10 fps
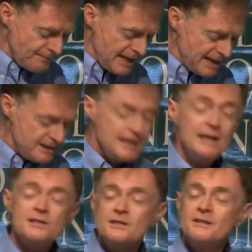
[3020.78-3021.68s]

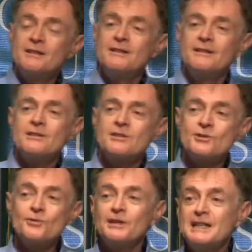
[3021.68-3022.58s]
It's
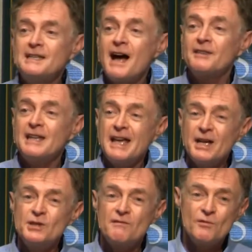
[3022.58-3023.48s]
certainly not the
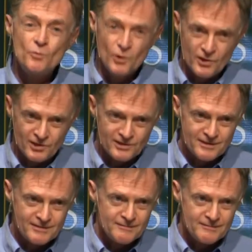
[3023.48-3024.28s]
end of the world.